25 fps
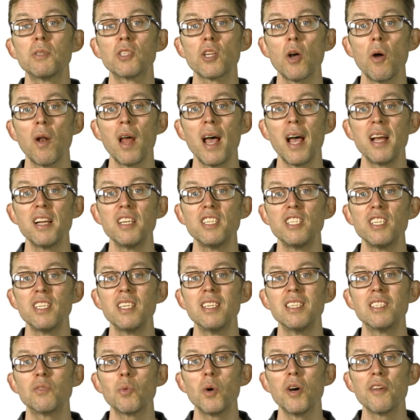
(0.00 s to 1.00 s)
solar energy
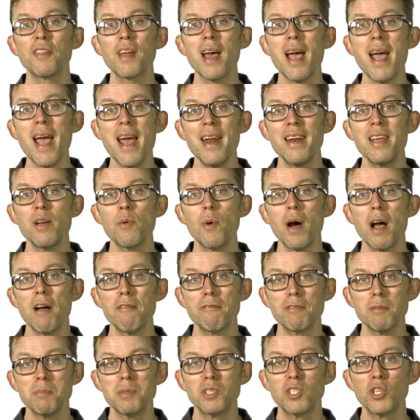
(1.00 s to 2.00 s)
is worth anywhere
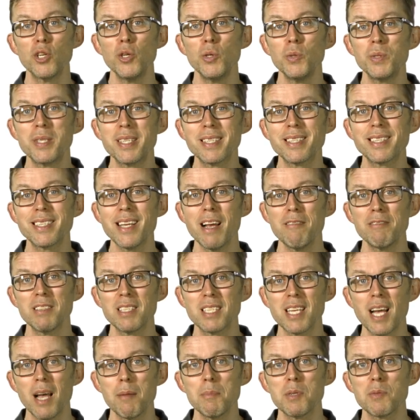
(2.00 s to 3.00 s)
from two to seven
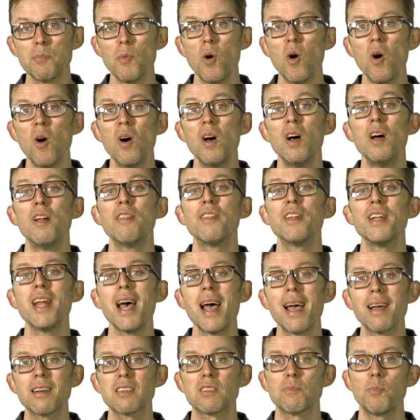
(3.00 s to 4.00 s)
times more than
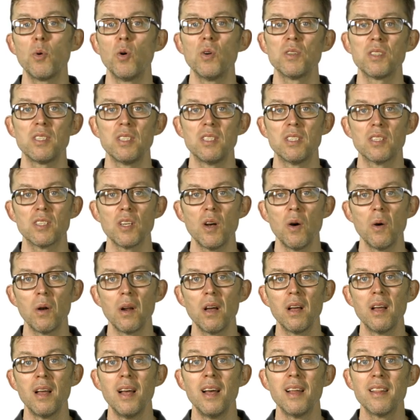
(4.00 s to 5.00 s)
exported
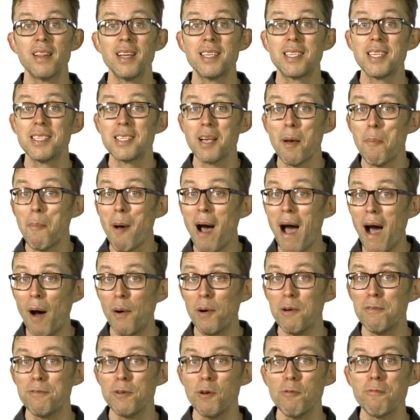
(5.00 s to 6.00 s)
solar. This is a
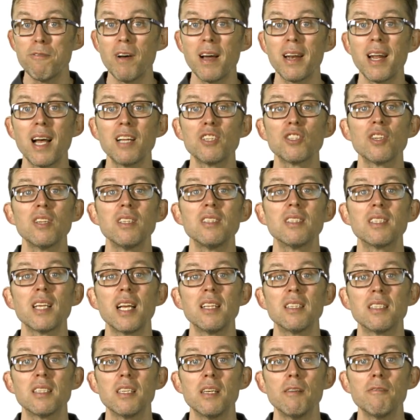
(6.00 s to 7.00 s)
powerful financial
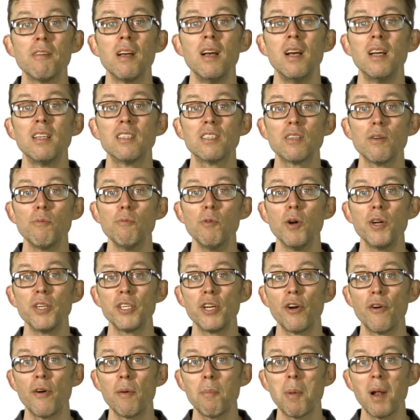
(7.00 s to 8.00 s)
incentive to run
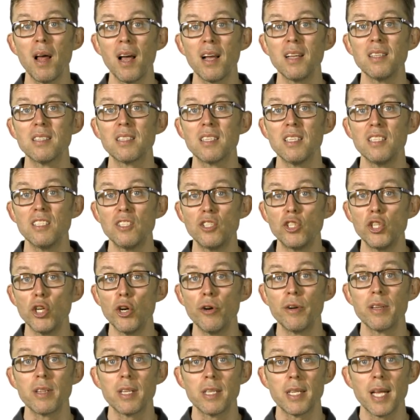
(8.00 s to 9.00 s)
your appliances
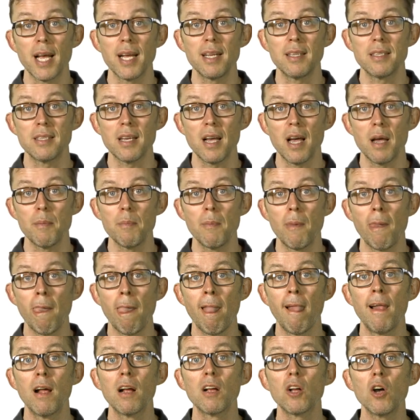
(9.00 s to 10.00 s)
during the daytime.
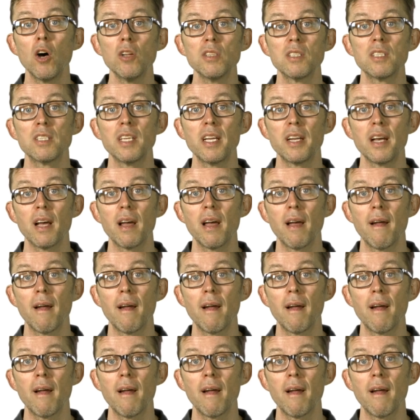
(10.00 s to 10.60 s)
Consider